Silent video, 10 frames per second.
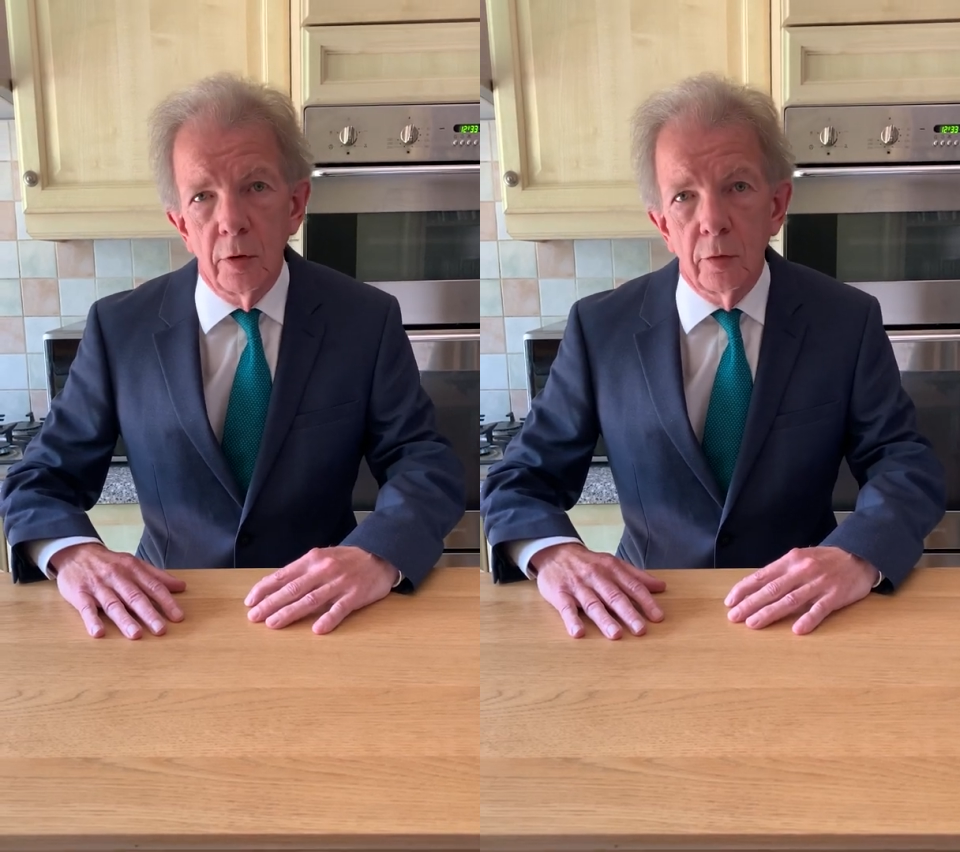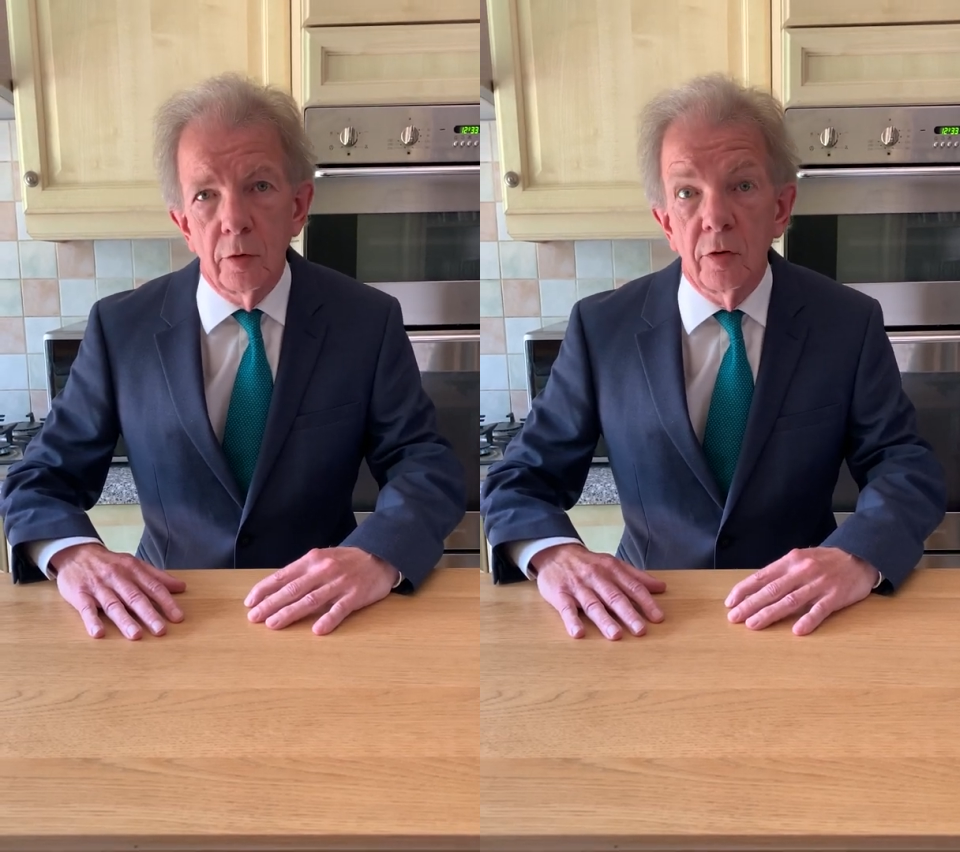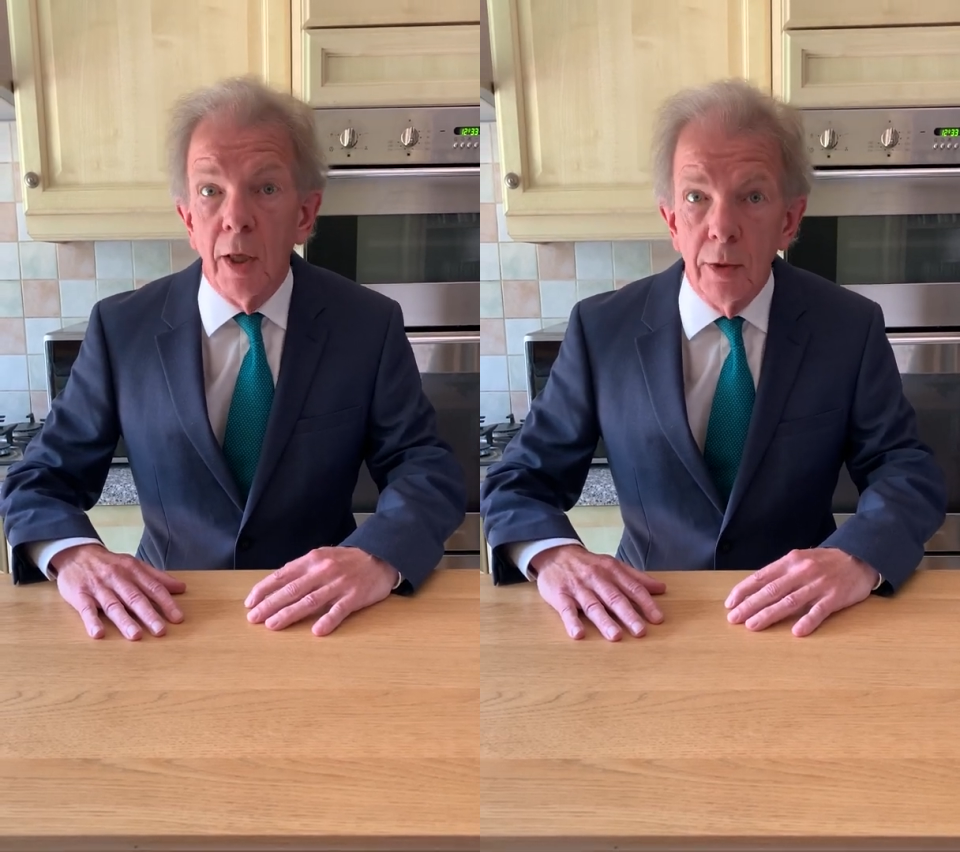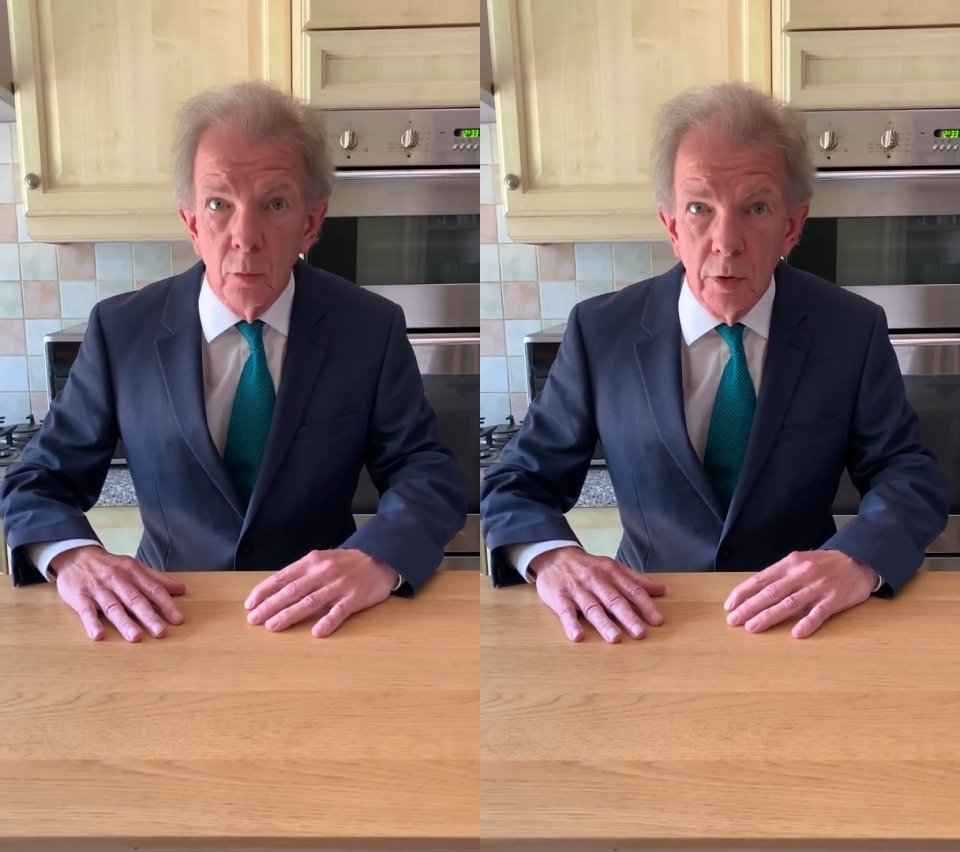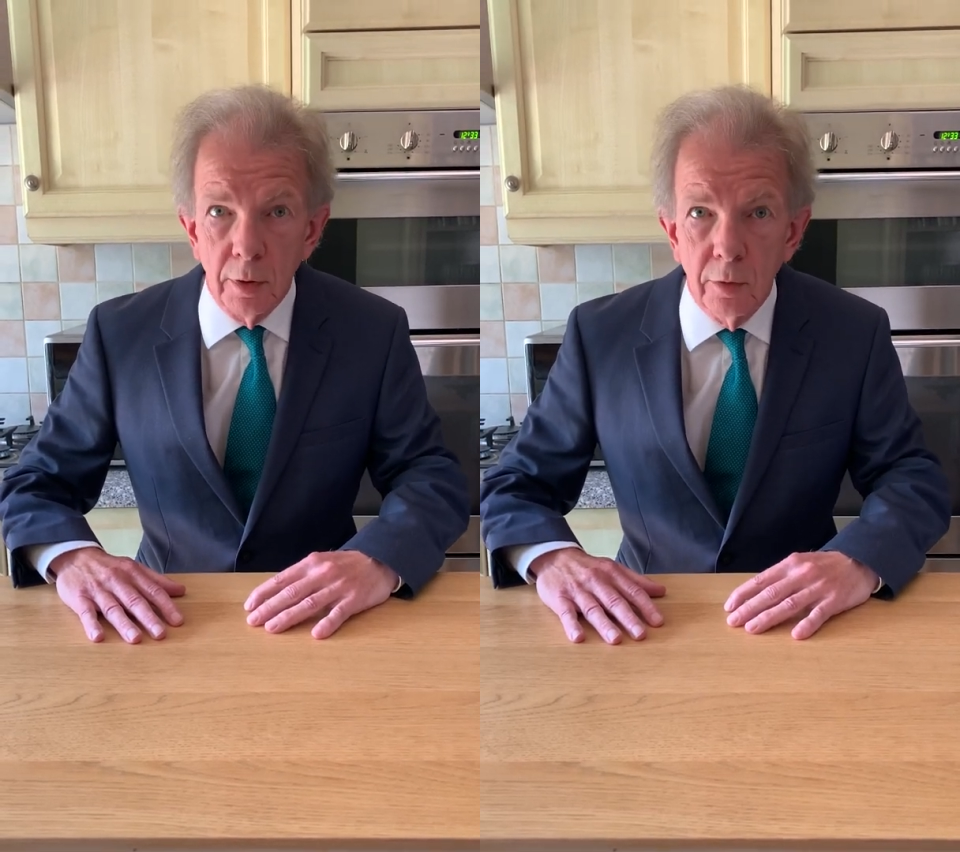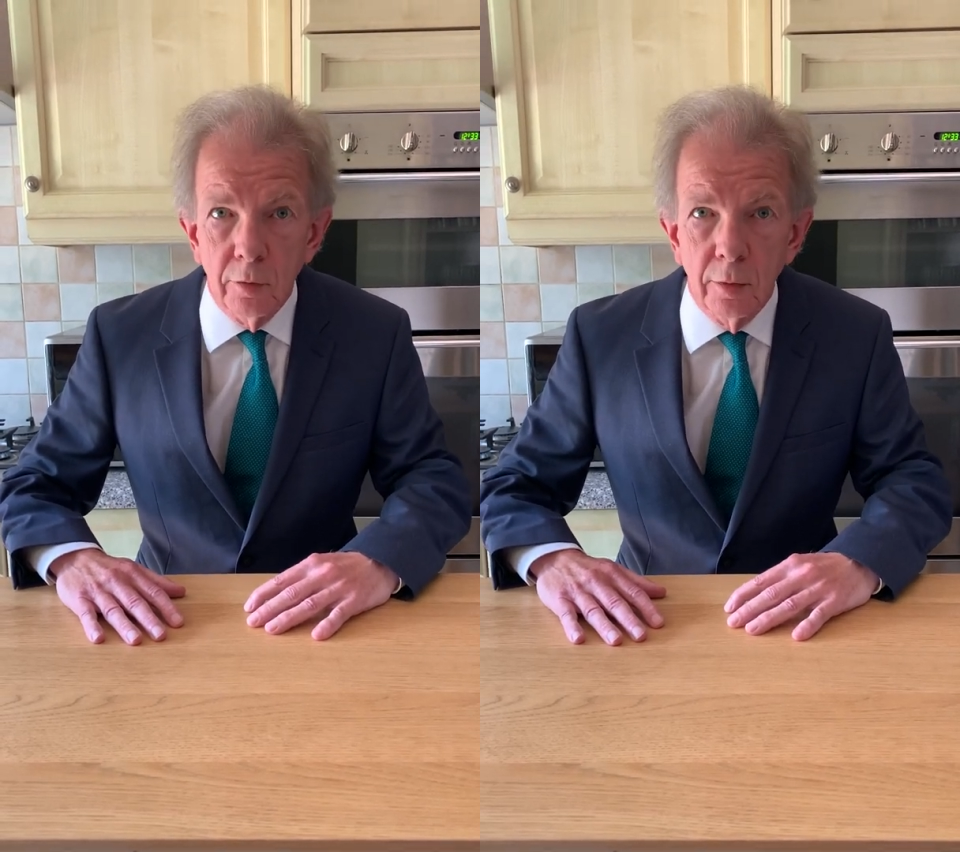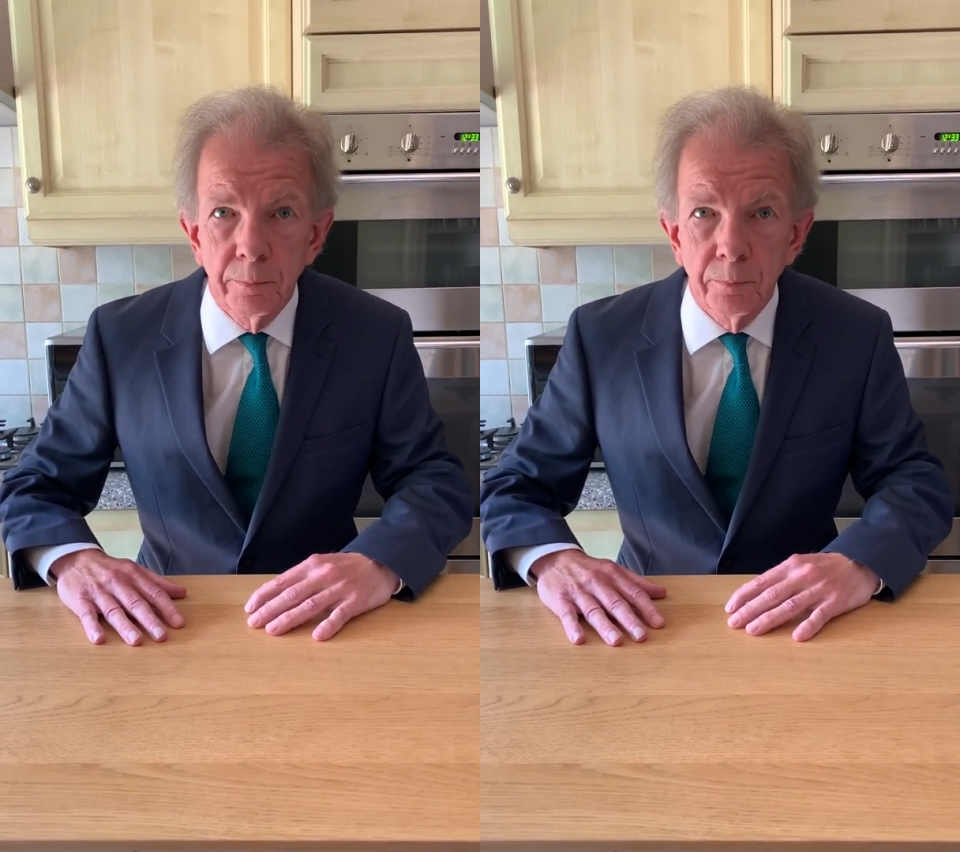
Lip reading: it to 10 weeks.